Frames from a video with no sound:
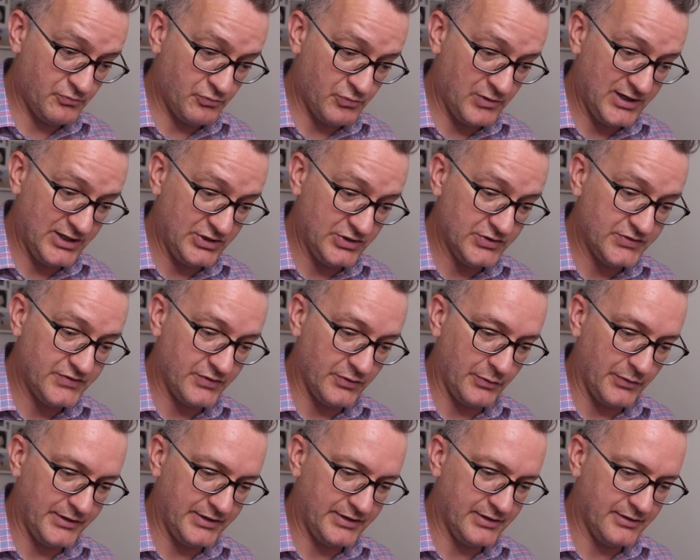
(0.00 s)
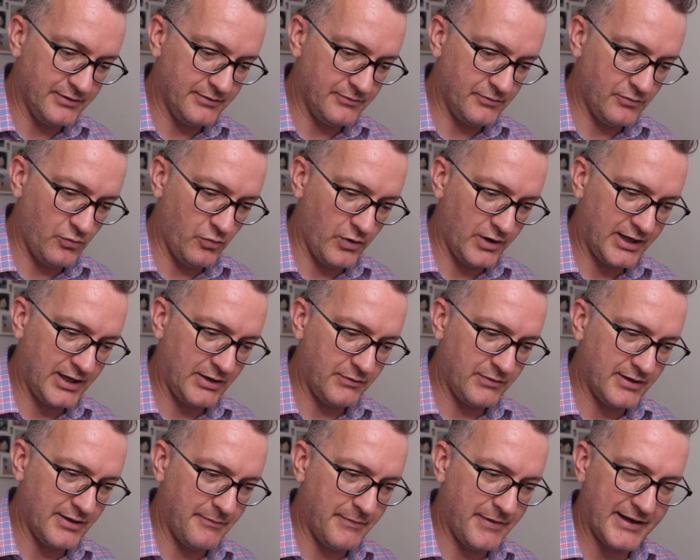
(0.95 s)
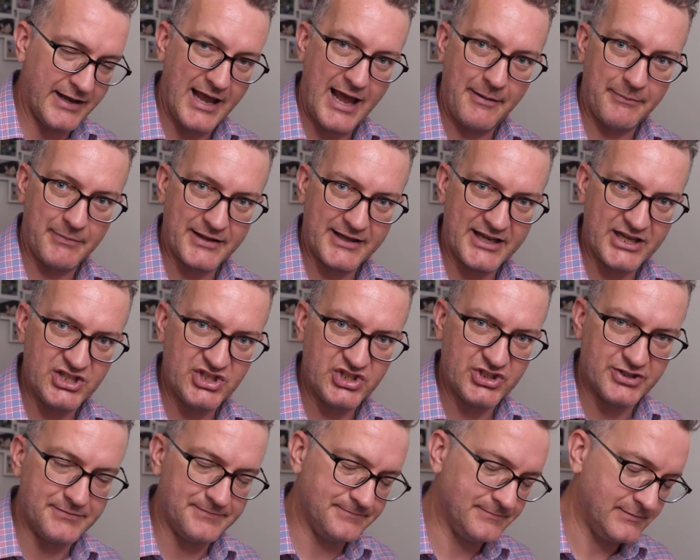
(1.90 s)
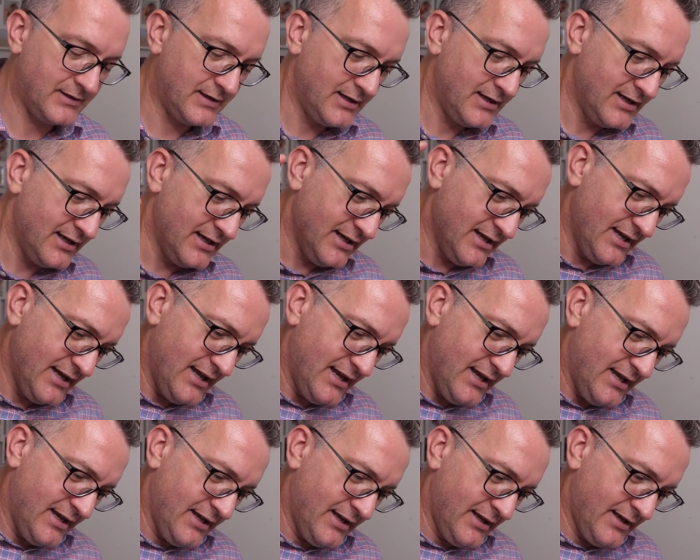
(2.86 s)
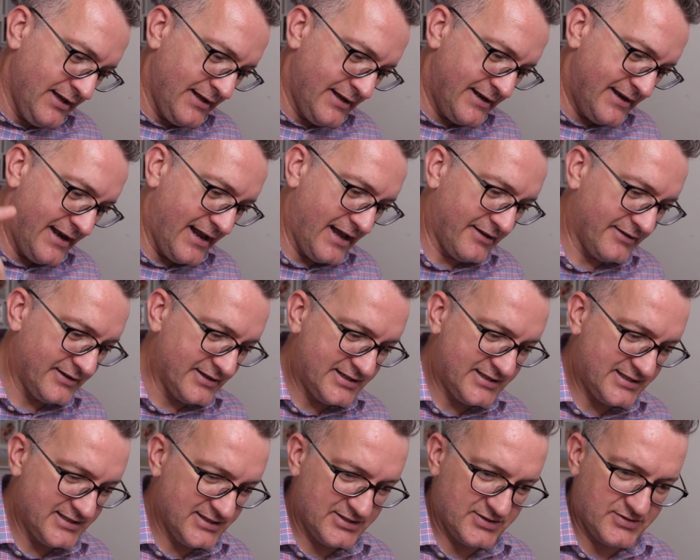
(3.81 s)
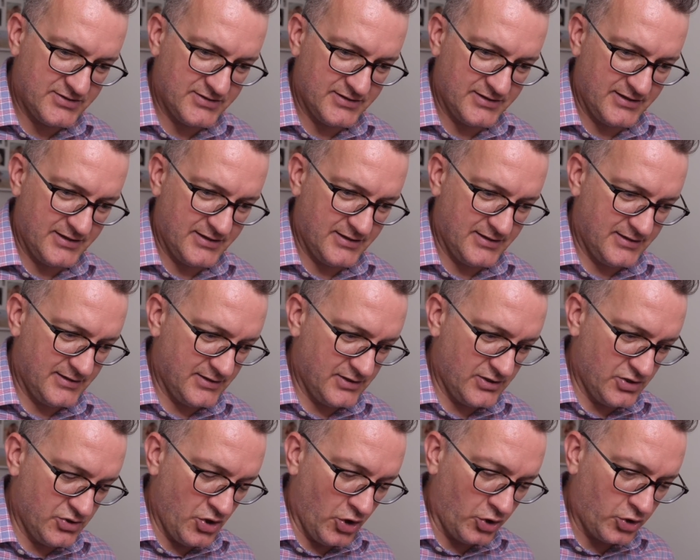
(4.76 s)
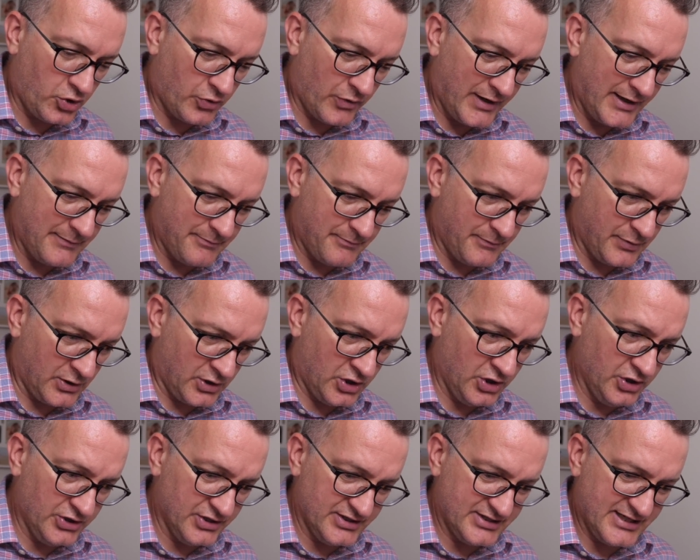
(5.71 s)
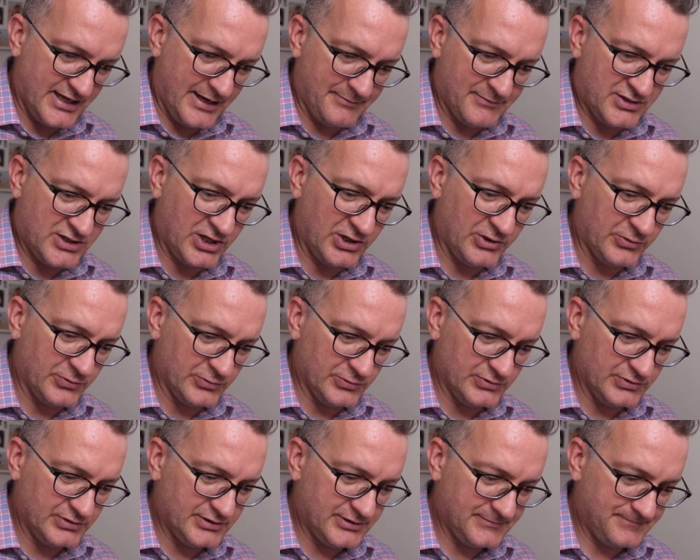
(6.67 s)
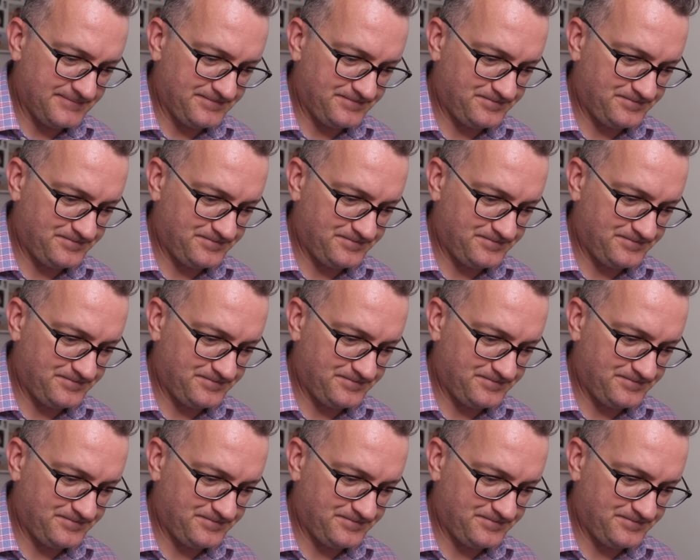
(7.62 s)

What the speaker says: really useful when you're working with a bigger application. Now, this is not great because I'm told,